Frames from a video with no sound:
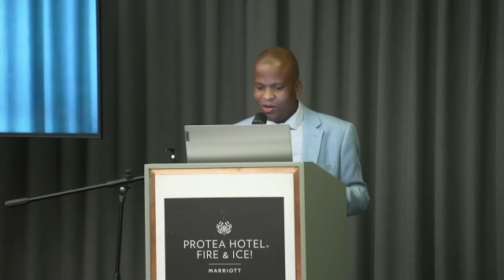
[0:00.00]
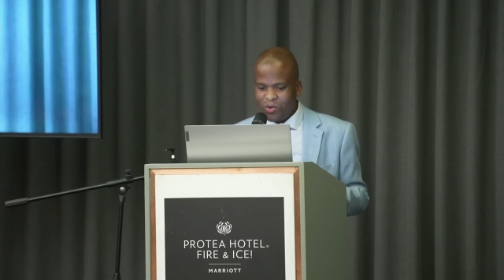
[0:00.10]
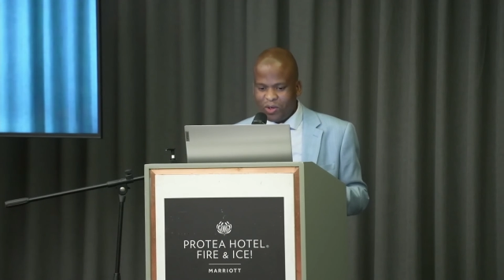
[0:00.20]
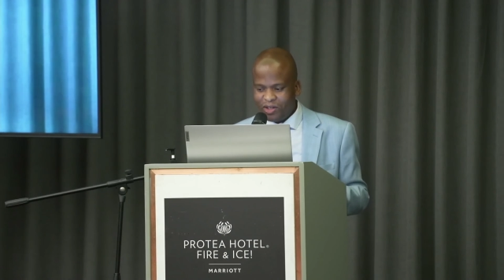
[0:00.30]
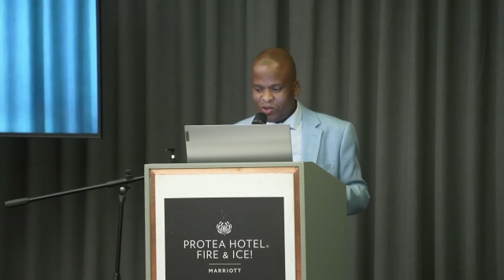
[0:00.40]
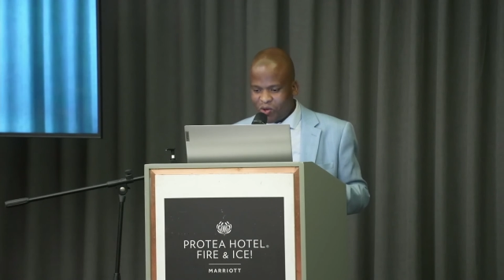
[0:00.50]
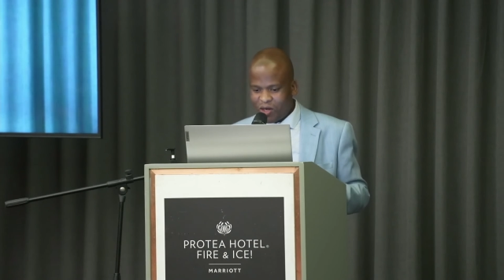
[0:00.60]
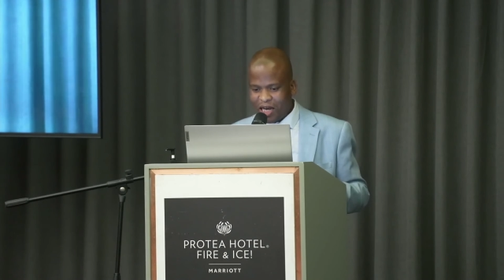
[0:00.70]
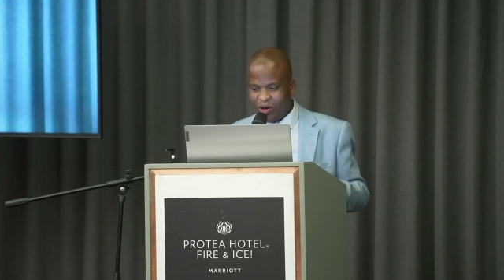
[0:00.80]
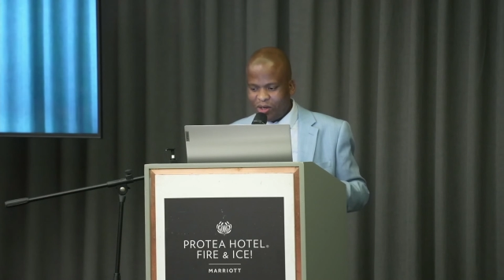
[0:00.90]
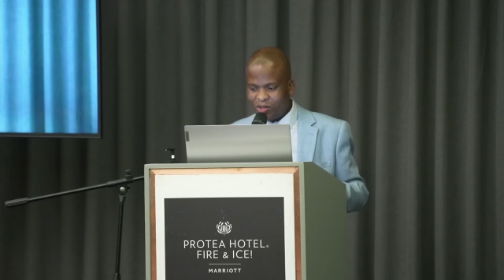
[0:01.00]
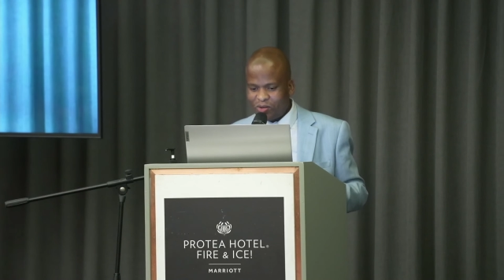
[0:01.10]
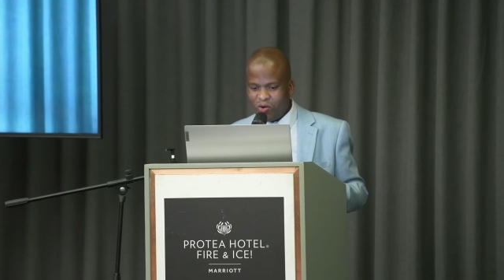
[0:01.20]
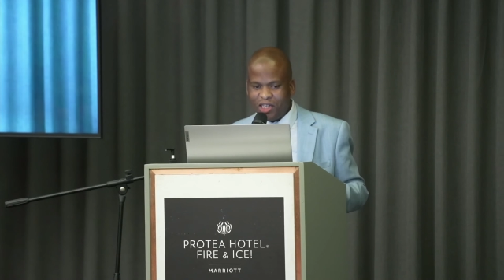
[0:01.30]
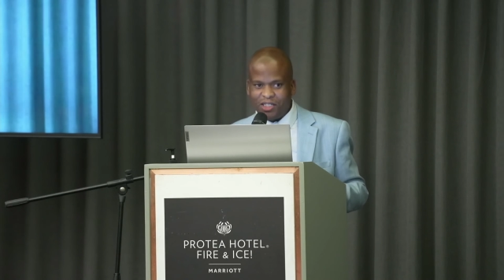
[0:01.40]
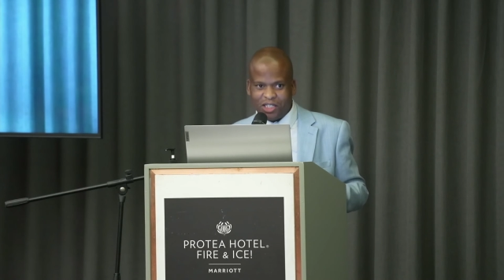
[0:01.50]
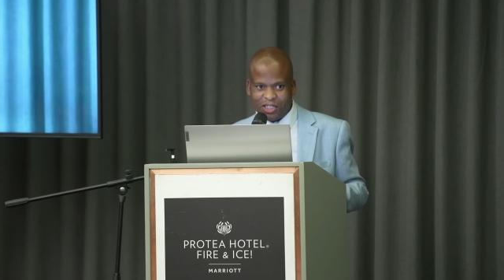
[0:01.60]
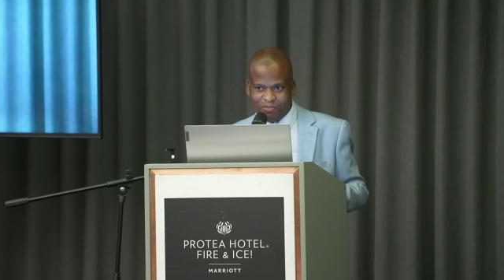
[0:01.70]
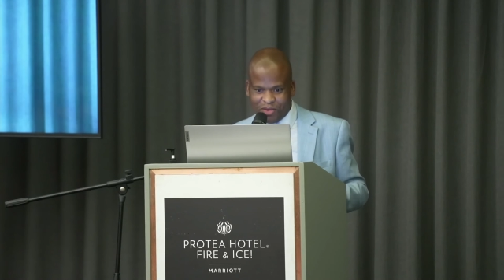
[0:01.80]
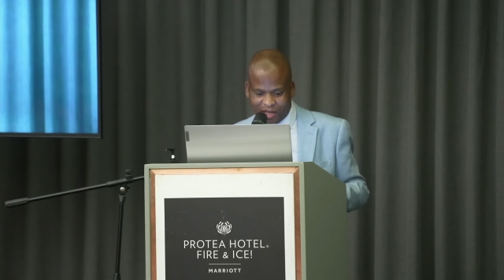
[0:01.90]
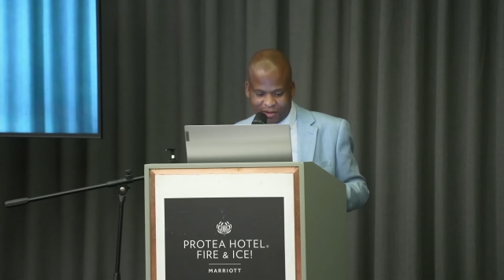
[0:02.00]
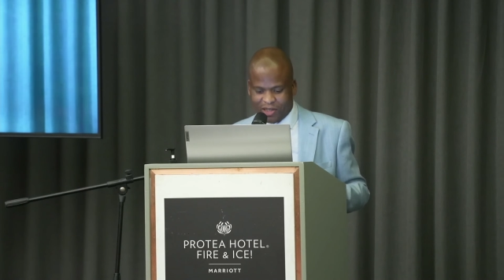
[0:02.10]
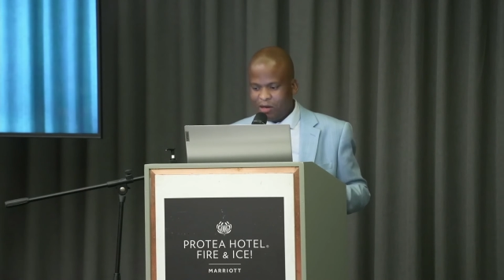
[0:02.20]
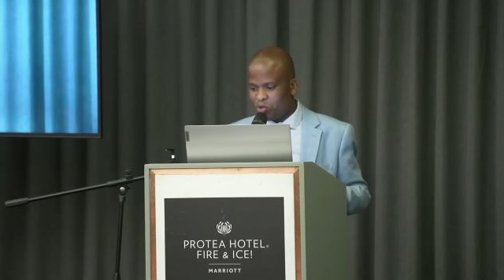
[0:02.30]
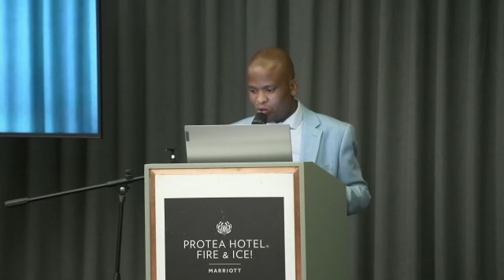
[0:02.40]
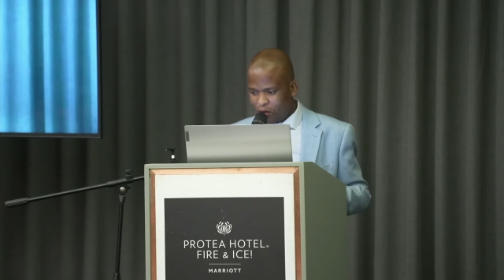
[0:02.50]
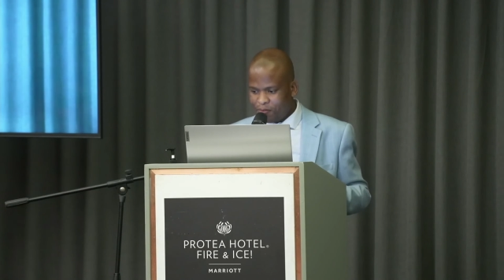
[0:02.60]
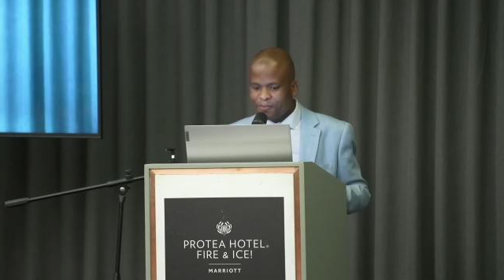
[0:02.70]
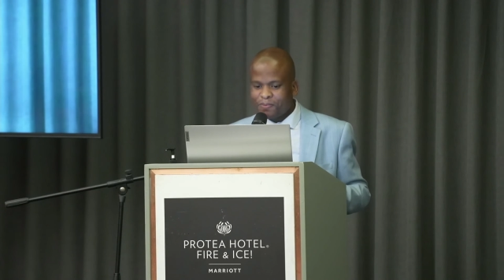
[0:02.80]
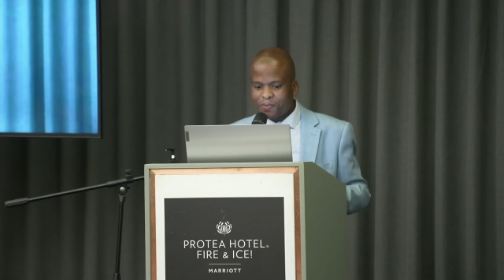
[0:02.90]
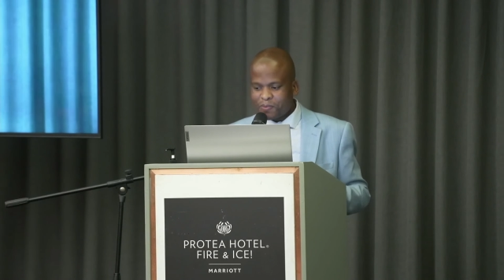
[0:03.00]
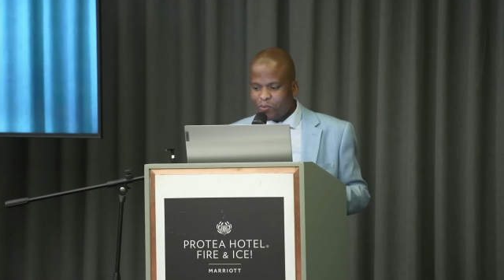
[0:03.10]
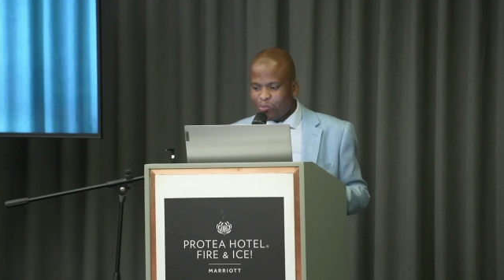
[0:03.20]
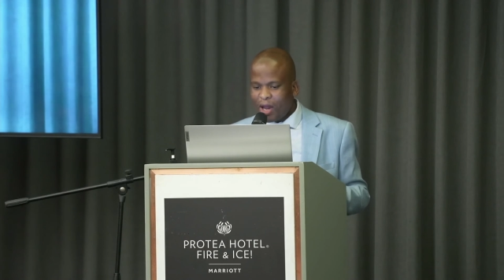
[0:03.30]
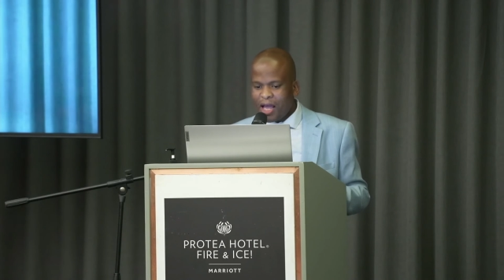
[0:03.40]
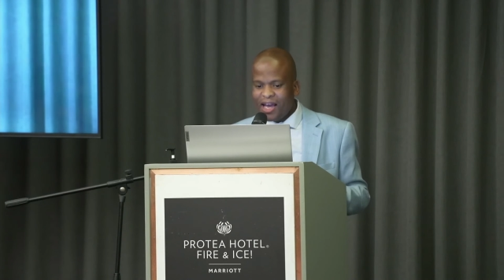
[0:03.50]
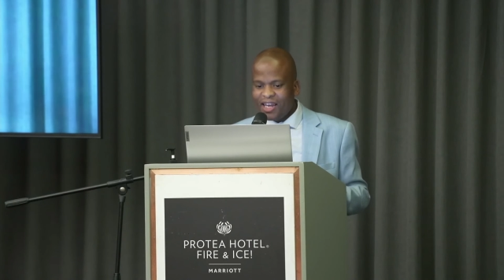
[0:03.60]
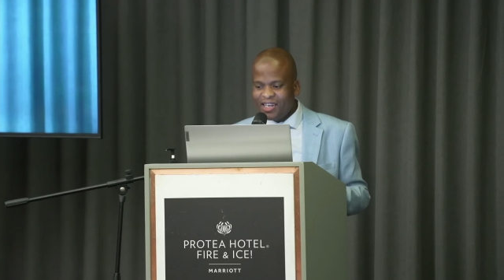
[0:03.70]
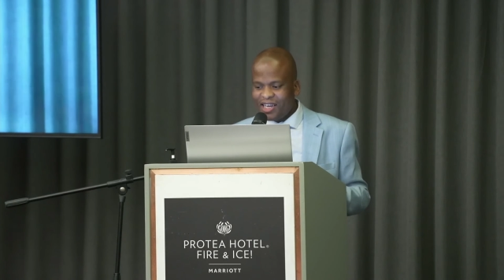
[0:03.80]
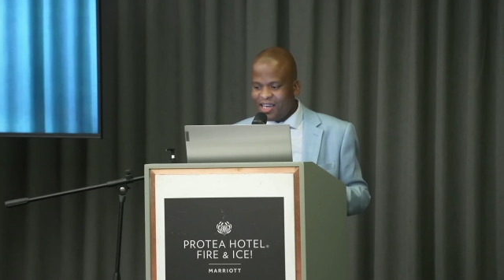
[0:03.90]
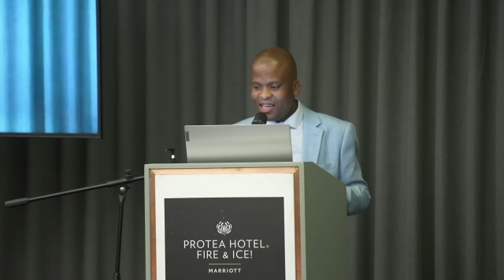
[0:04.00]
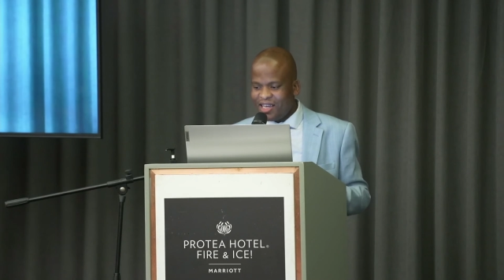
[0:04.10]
We'll enjoy our Stony ginger beers, I'm sure. And